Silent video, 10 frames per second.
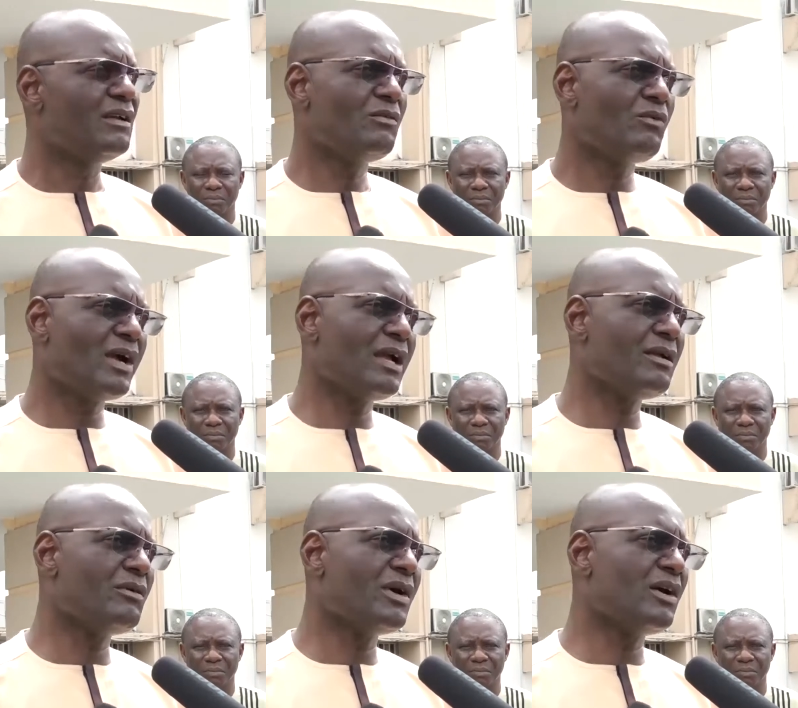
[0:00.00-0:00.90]
Speaker 1: we're,
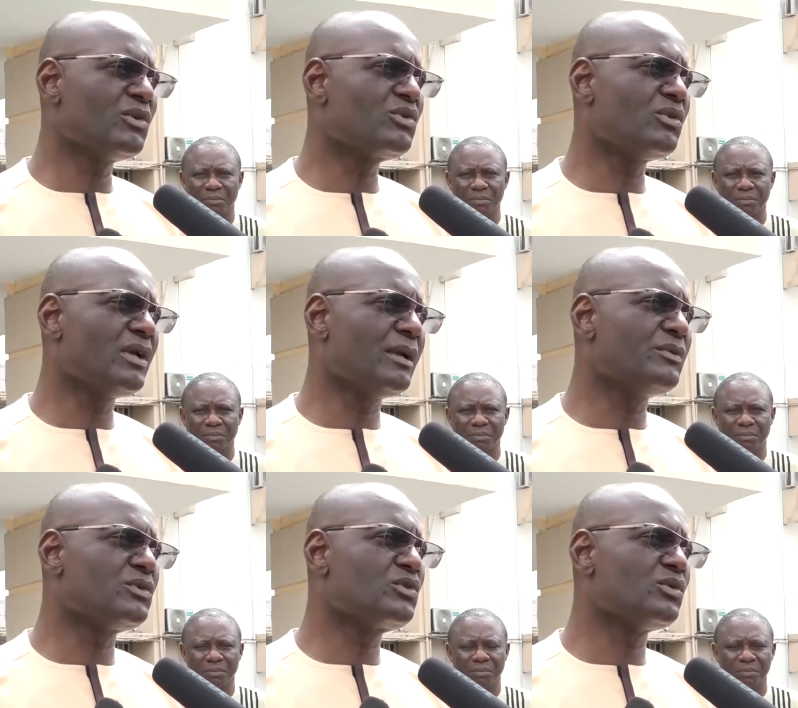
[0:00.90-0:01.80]
also
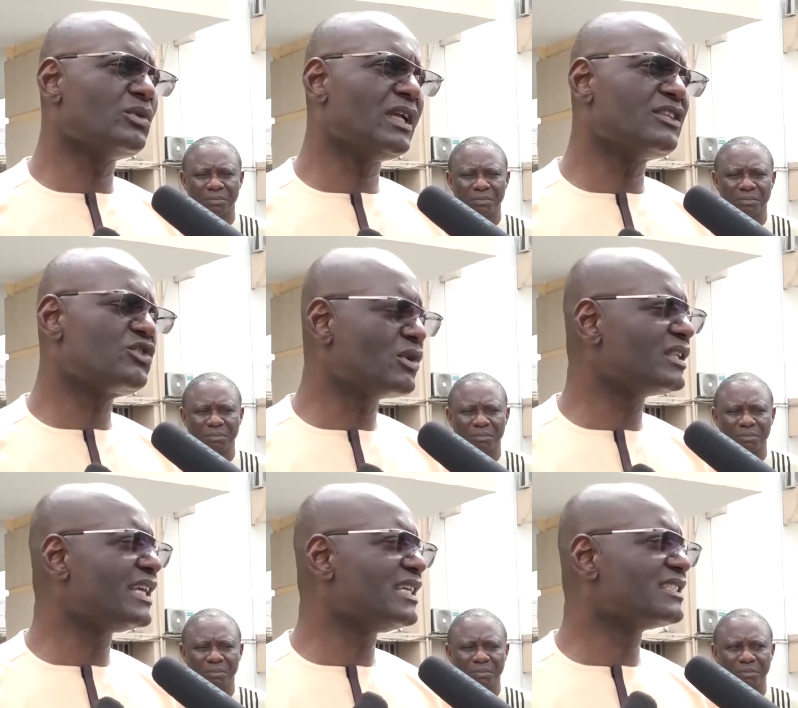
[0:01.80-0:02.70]
able to ensure
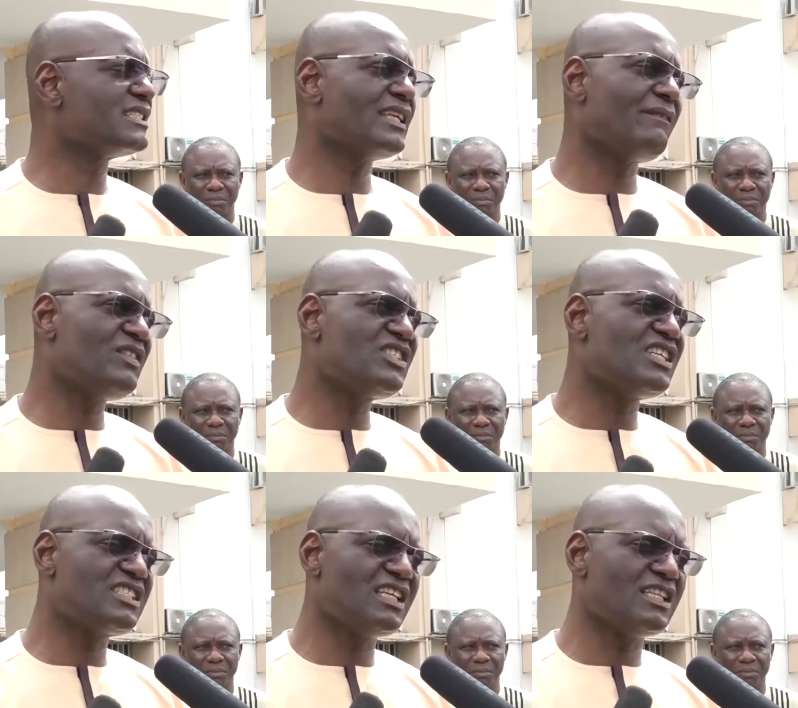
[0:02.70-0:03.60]
there is
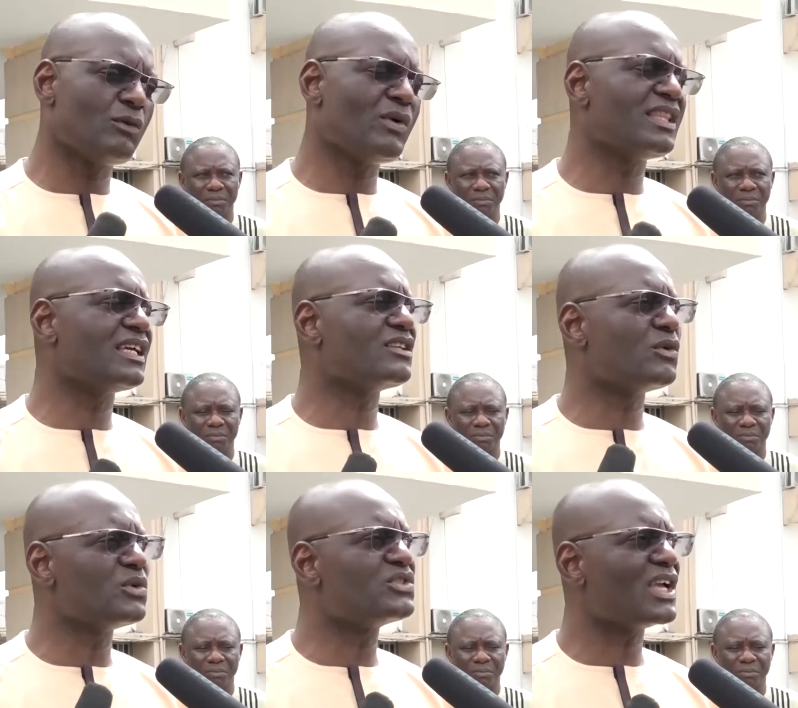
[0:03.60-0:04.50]
efficiency in the way
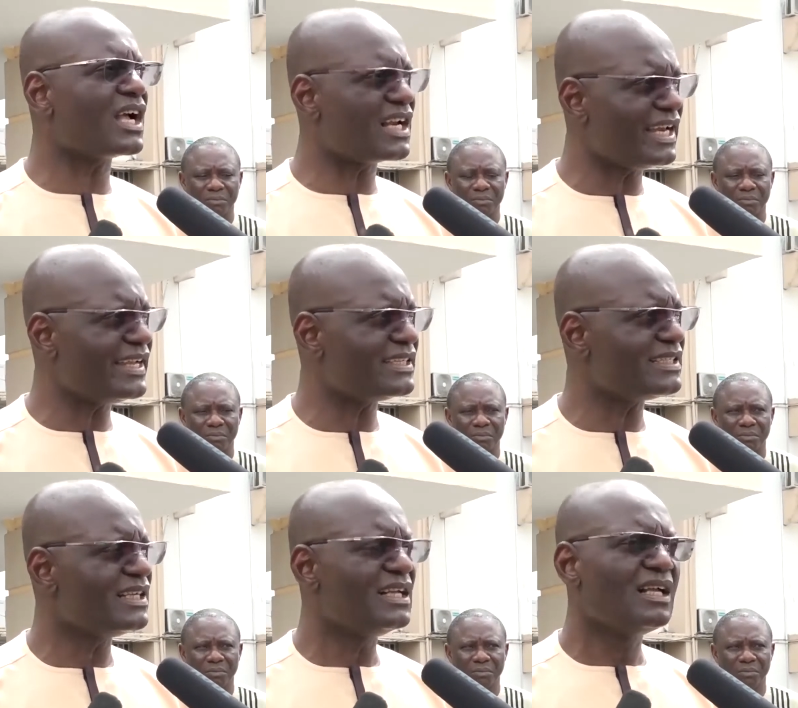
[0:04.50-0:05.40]
that goods are cleared
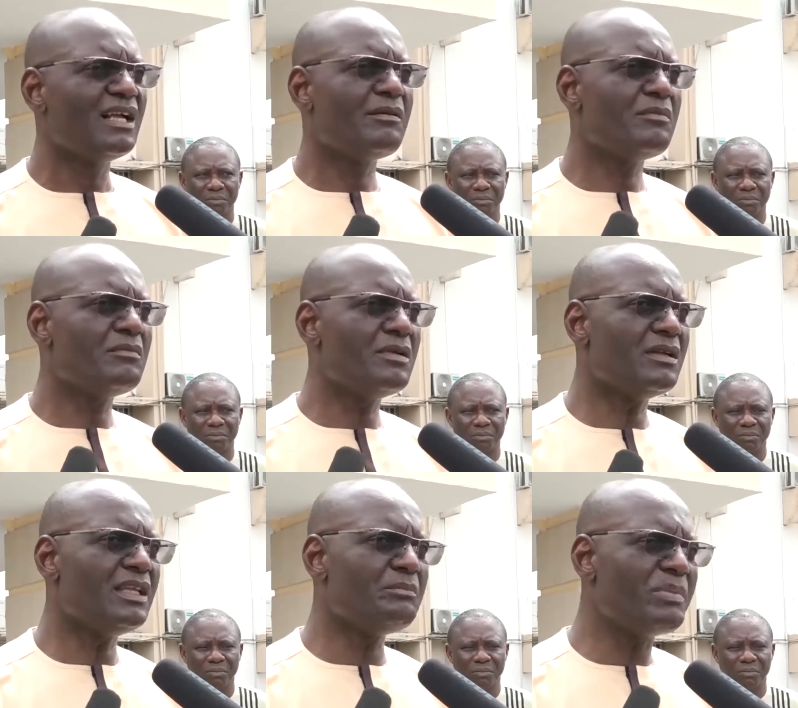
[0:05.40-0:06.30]

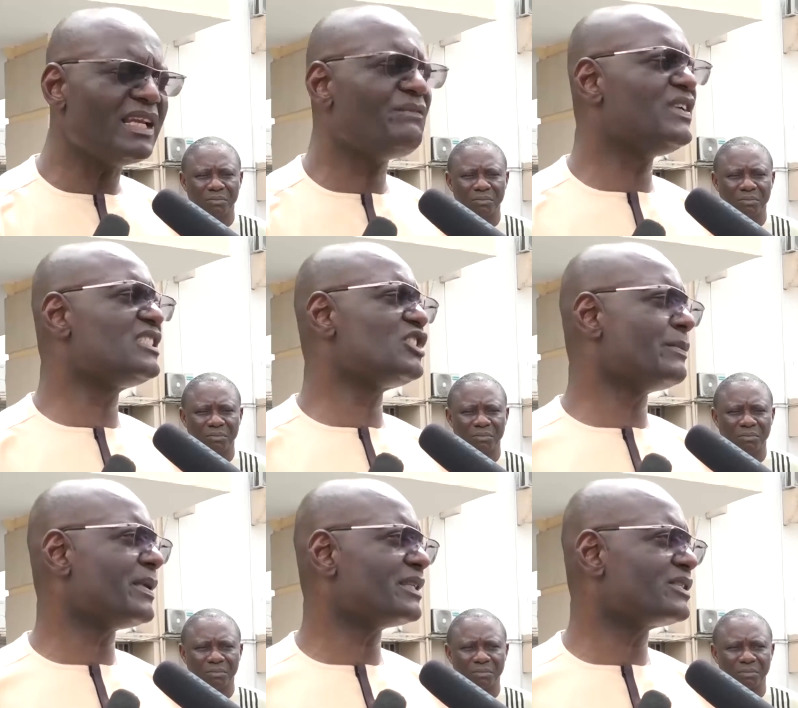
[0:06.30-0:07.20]
it benefits
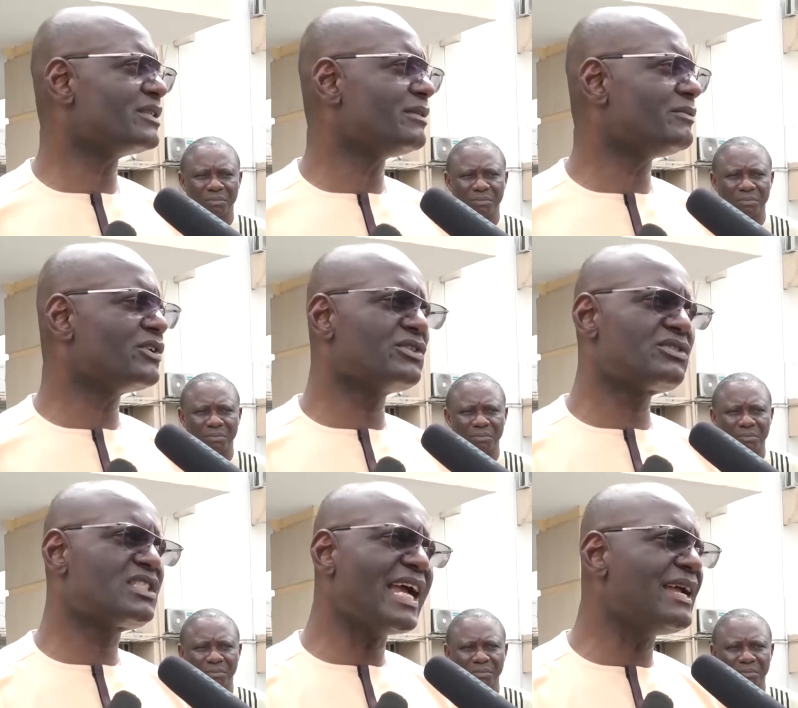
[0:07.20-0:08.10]
shippers
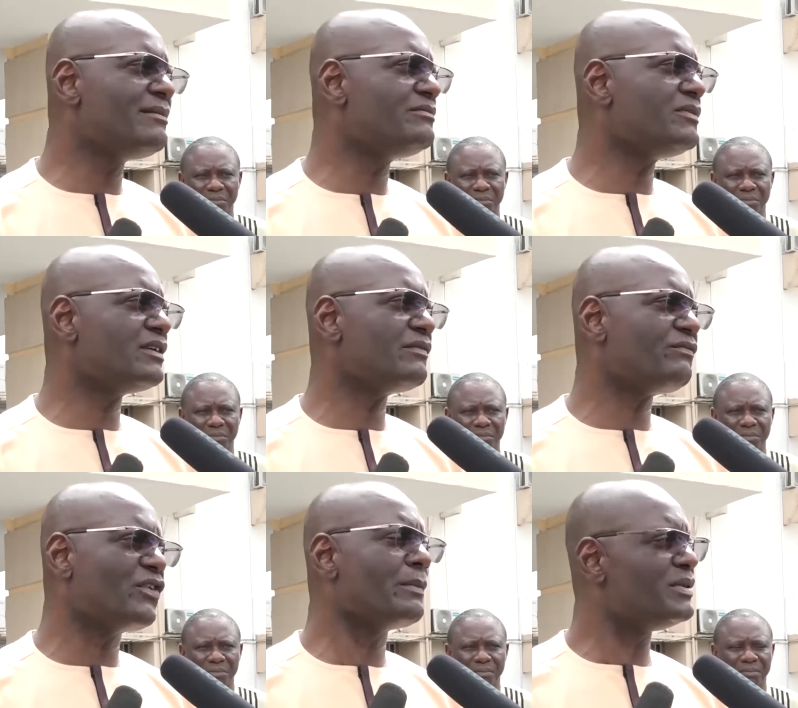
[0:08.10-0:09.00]
because time
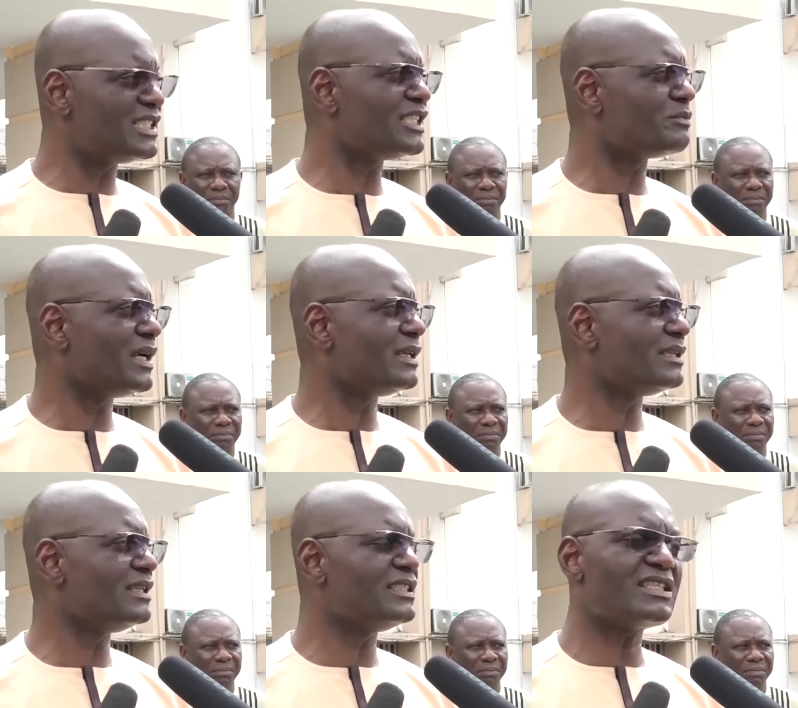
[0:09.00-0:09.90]
for a businessman
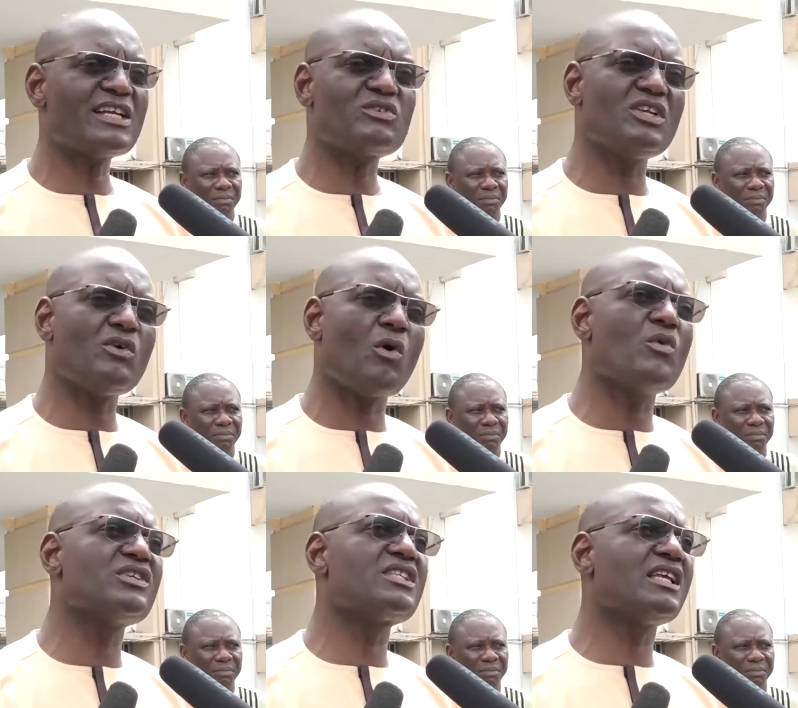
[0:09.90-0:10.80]
it's actually
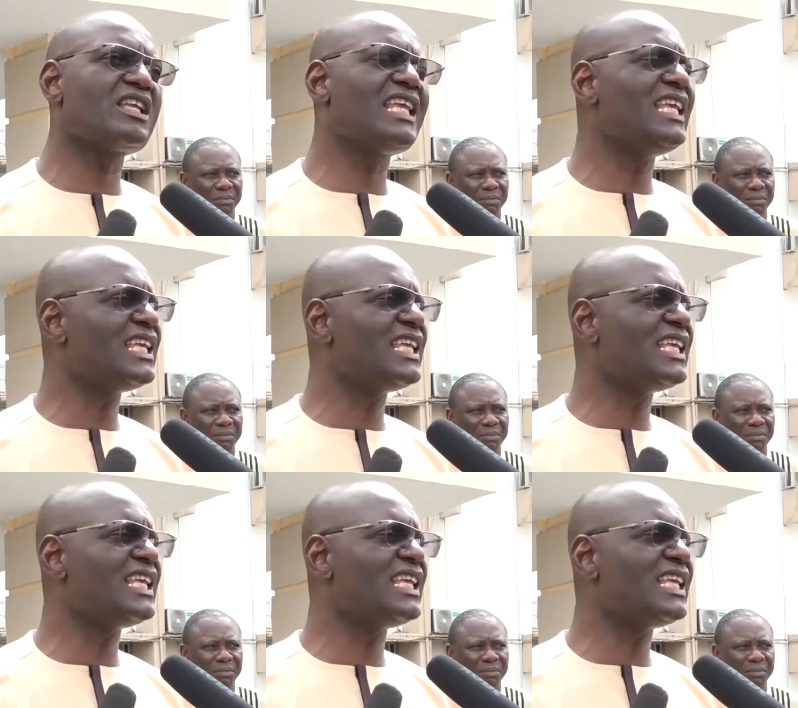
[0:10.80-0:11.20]
always a key